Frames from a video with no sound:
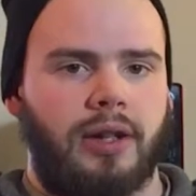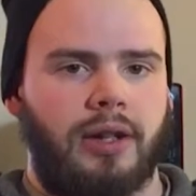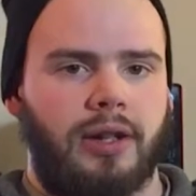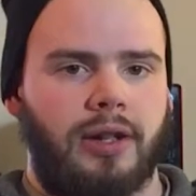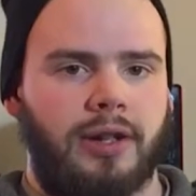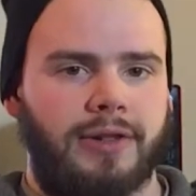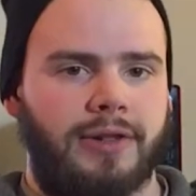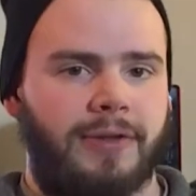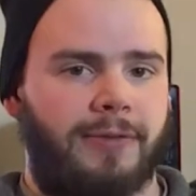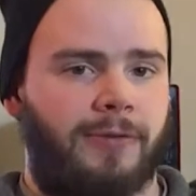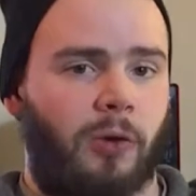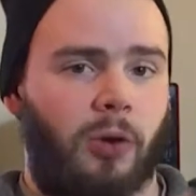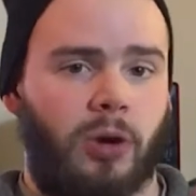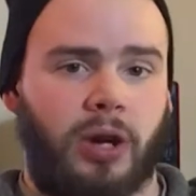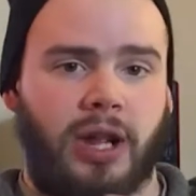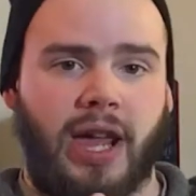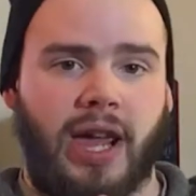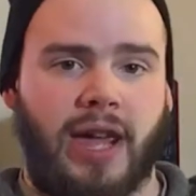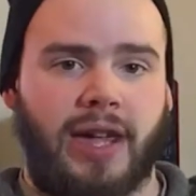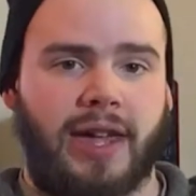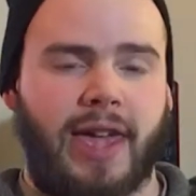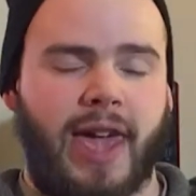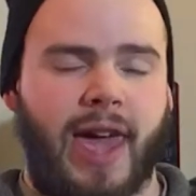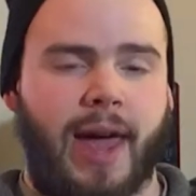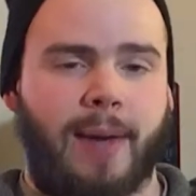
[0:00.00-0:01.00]
Because a
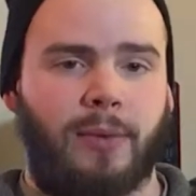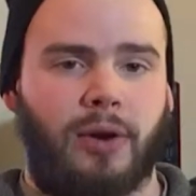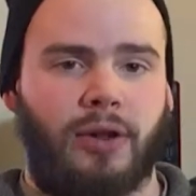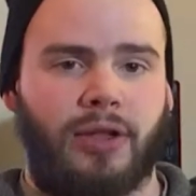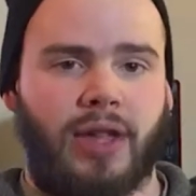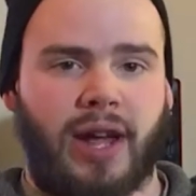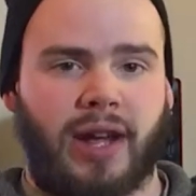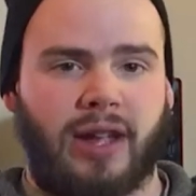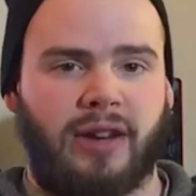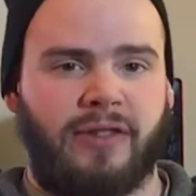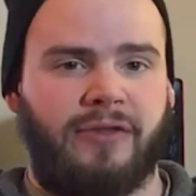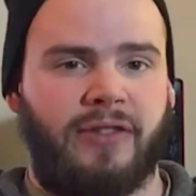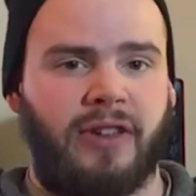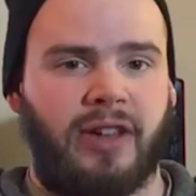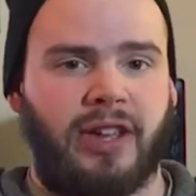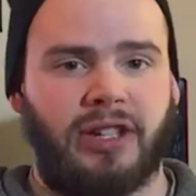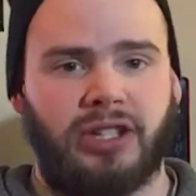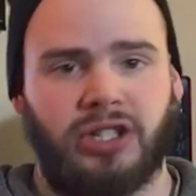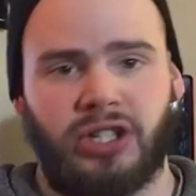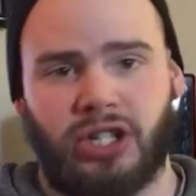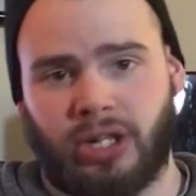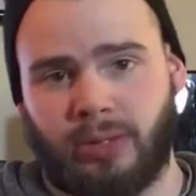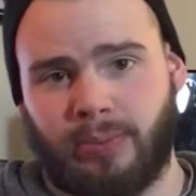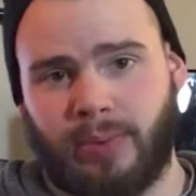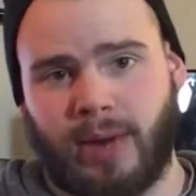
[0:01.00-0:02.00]
4K camera that can fit
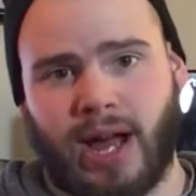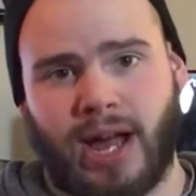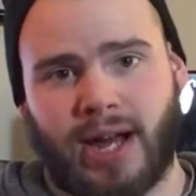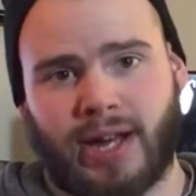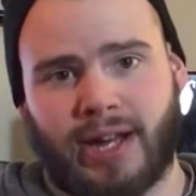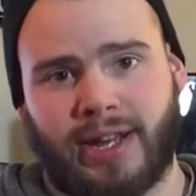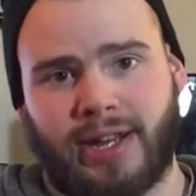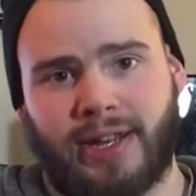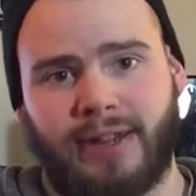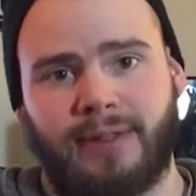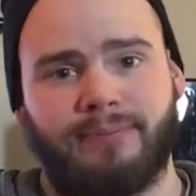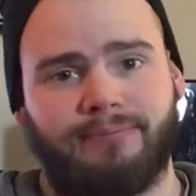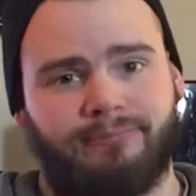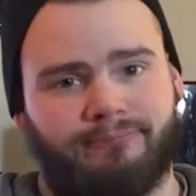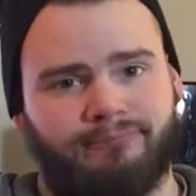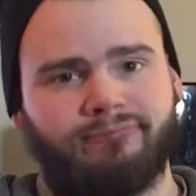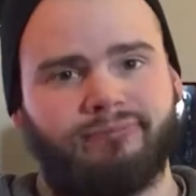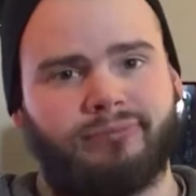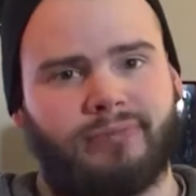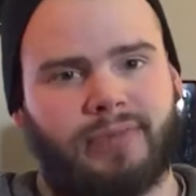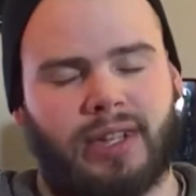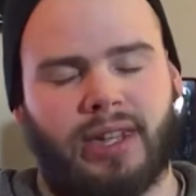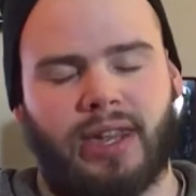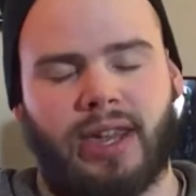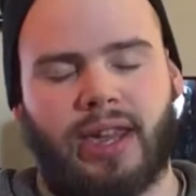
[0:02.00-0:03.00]
into your pocket,
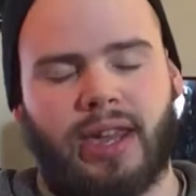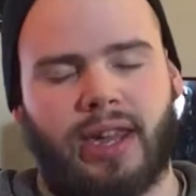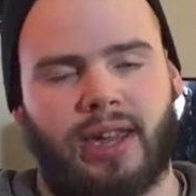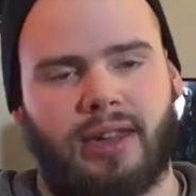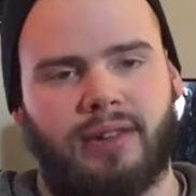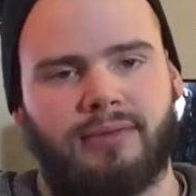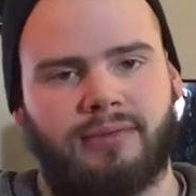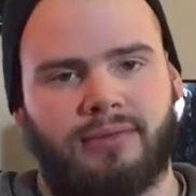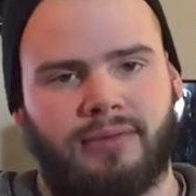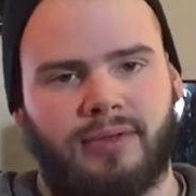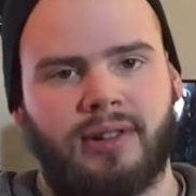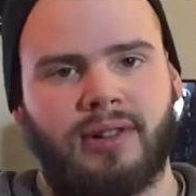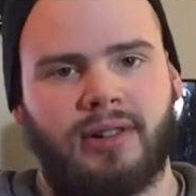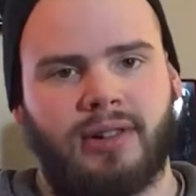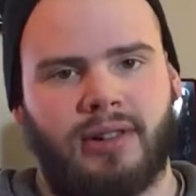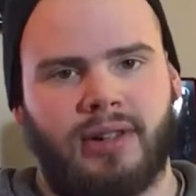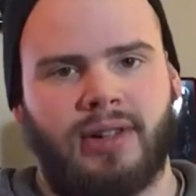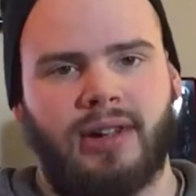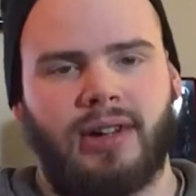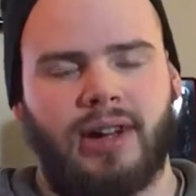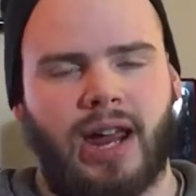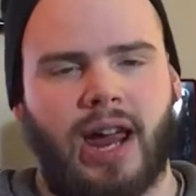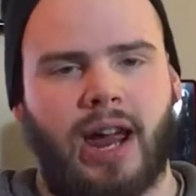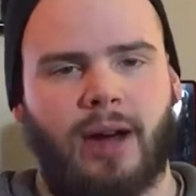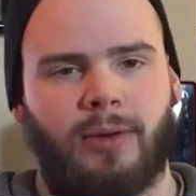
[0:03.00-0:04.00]
yeah,
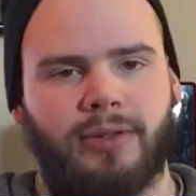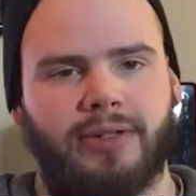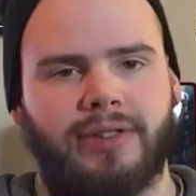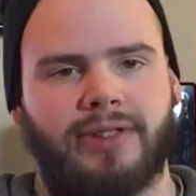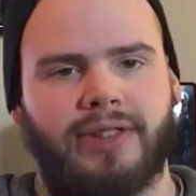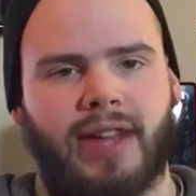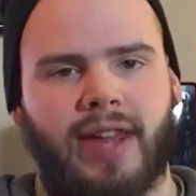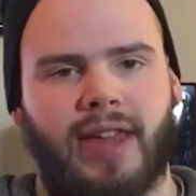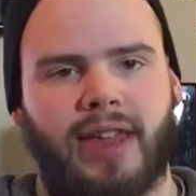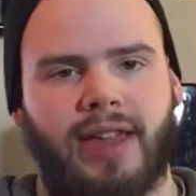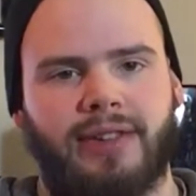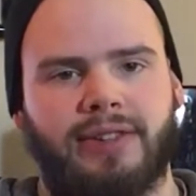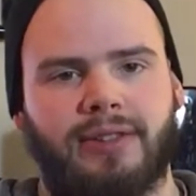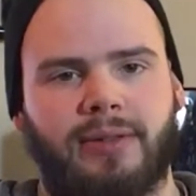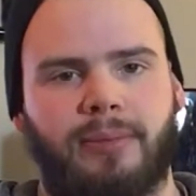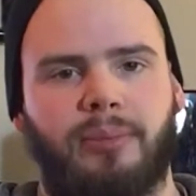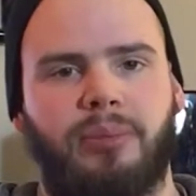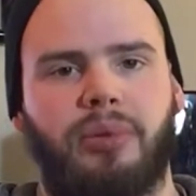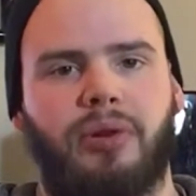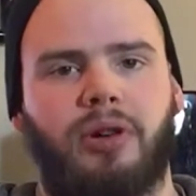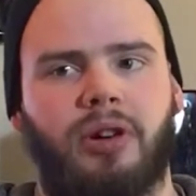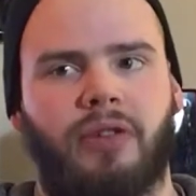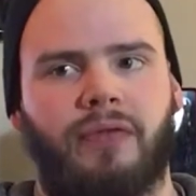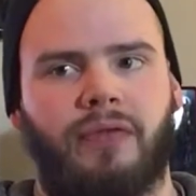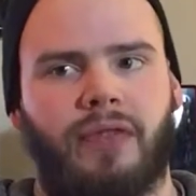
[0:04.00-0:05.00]
I would say that's a
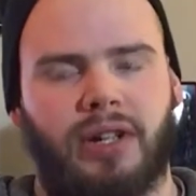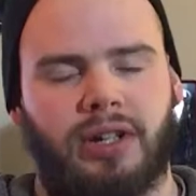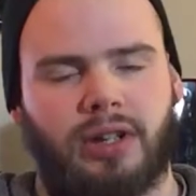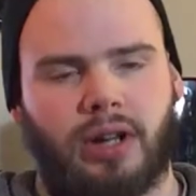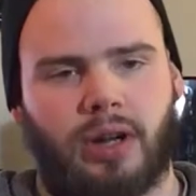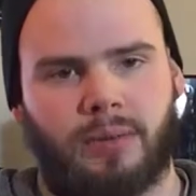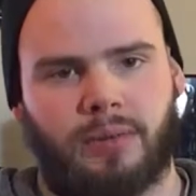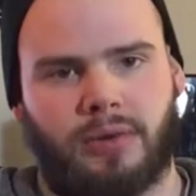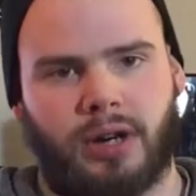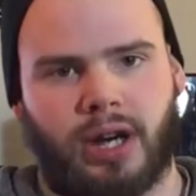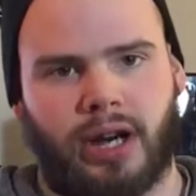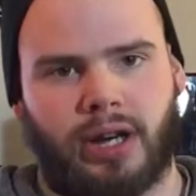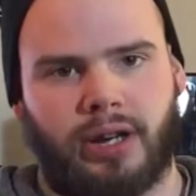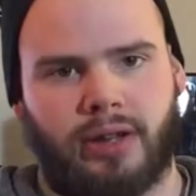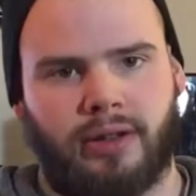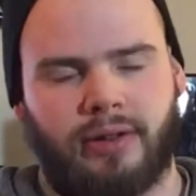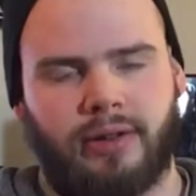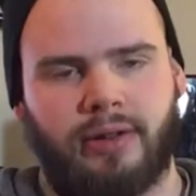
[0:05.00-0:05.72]
perfect upgrade.